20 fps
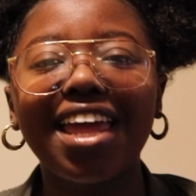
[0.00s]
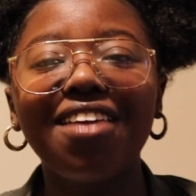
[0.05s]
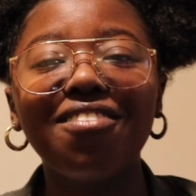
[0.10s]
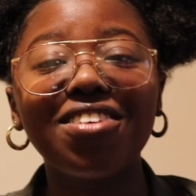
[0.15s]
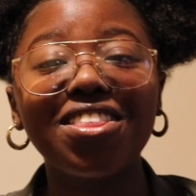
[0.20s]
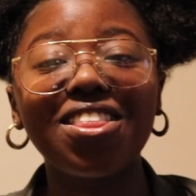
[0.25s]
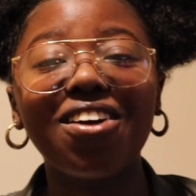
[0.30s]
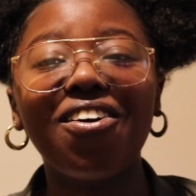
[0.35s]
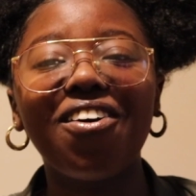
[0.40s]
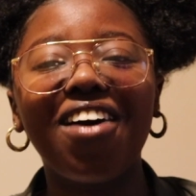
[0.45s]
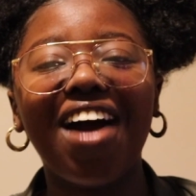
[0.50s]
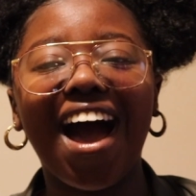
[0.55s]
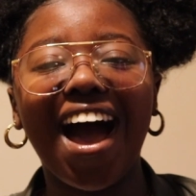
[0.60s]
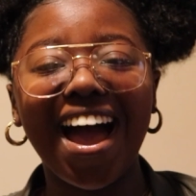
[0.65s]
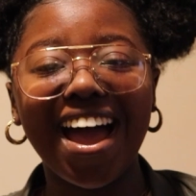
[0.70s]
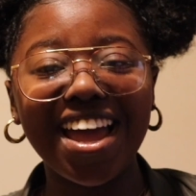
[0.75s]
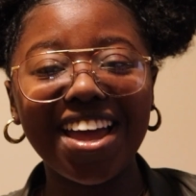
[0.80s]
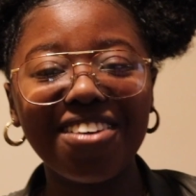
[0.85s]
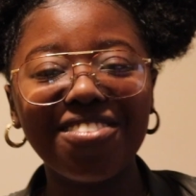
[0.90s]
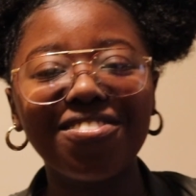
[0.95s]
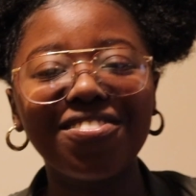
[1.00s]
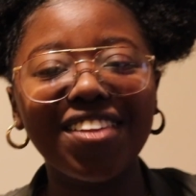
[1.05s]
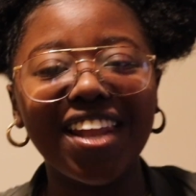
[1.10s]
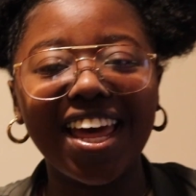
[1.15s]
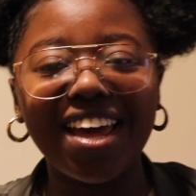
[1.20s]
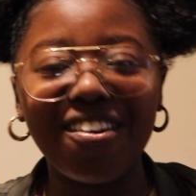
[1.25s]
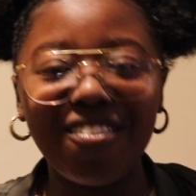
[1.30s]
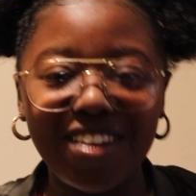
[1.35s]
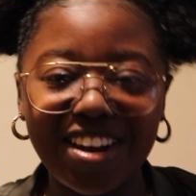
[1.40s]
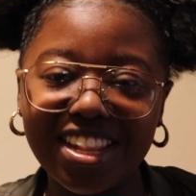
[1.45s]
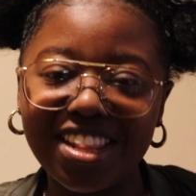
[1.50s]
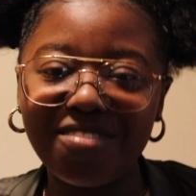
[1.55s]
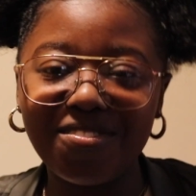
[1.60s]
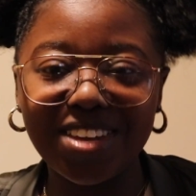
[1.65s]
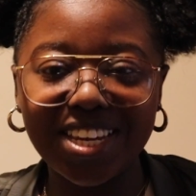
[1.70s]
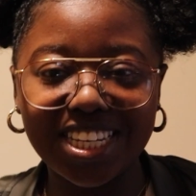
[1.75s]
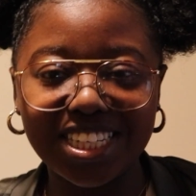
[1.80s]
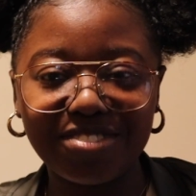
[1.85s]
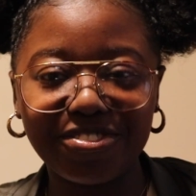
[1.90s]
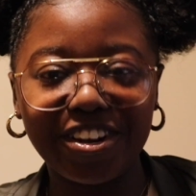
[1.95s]
Even though I am like one of the
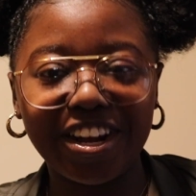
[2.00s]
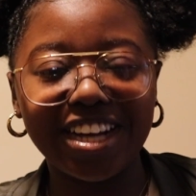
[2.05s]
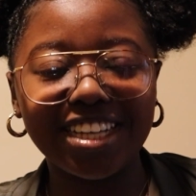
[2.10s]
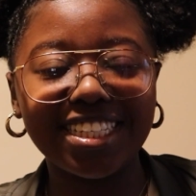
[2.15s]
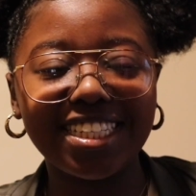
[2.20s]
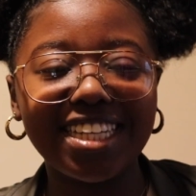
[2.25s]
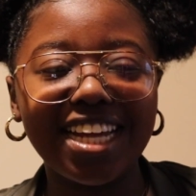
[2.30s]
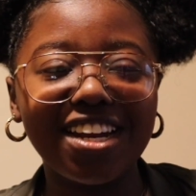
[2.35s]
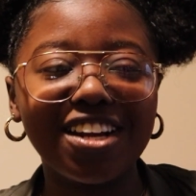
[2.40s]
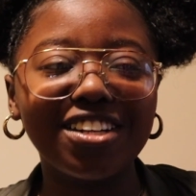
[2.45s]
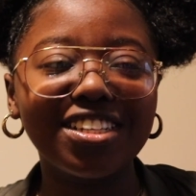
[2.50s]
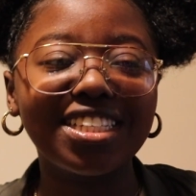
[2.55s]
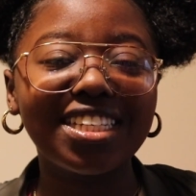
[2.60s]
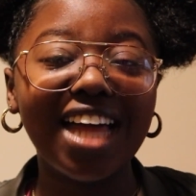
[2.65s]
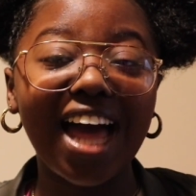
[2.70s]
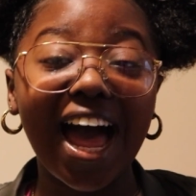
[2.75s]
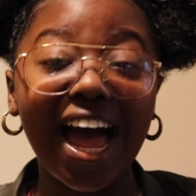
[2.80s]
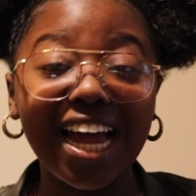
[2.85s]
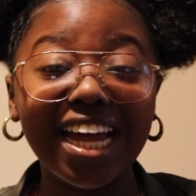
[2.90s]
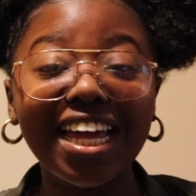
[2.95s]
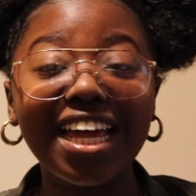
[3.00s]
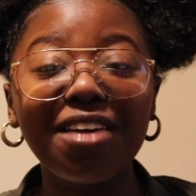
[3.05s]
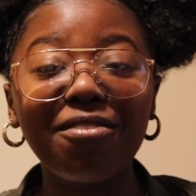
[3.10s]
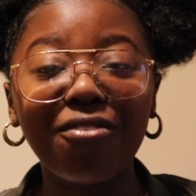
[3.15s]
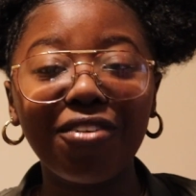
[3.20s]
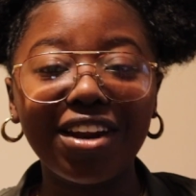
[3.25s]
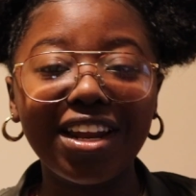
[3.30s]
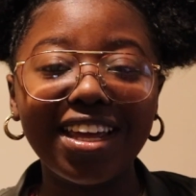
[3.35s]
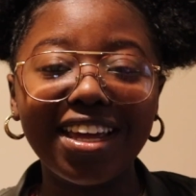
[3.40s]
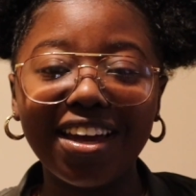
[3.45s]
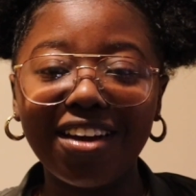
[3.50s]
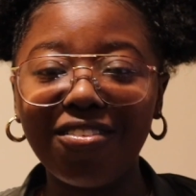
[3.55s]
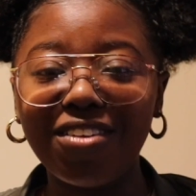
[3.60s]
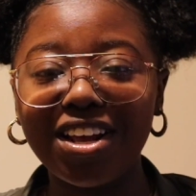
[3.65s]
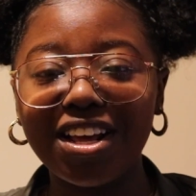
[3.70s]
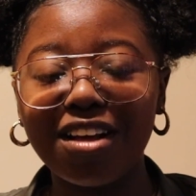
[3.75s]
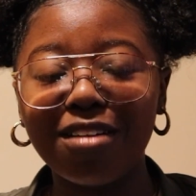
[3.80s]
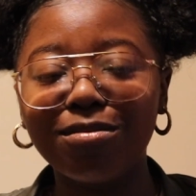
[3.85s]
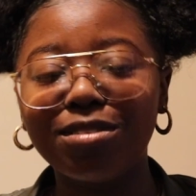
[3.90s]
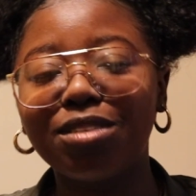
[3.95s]
biggest procrastinators, I am pretty good when
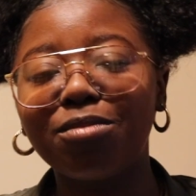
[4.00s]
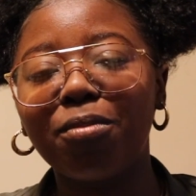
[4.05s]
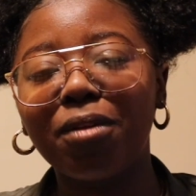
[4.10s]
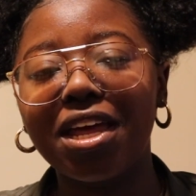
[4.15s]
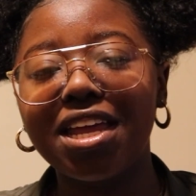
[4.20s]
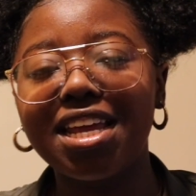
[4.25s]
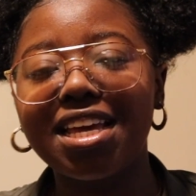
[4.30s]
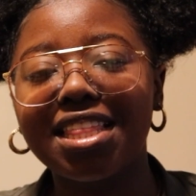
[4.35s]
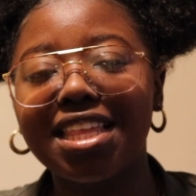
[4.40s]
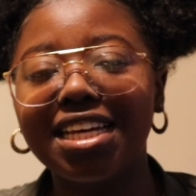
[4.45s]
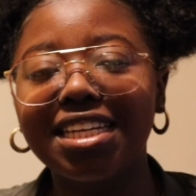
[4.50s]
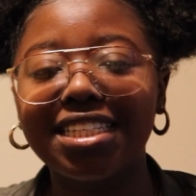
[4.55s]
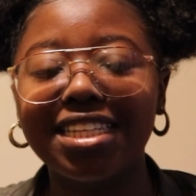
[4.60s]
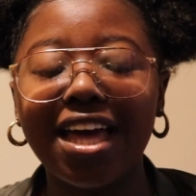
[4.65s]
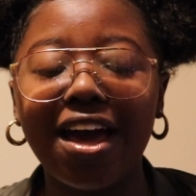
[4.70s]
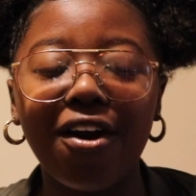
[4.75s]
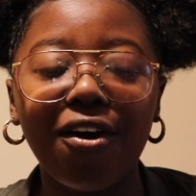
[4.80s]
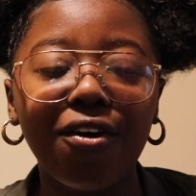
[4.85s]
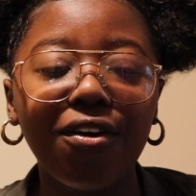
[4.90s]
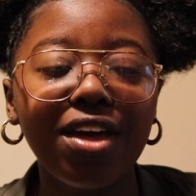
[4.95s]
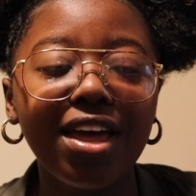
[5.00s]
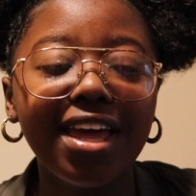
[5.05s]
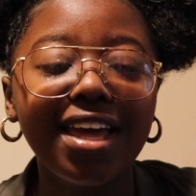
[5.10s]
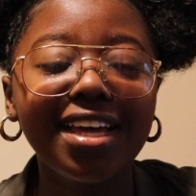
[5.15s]
it comes to planning things out.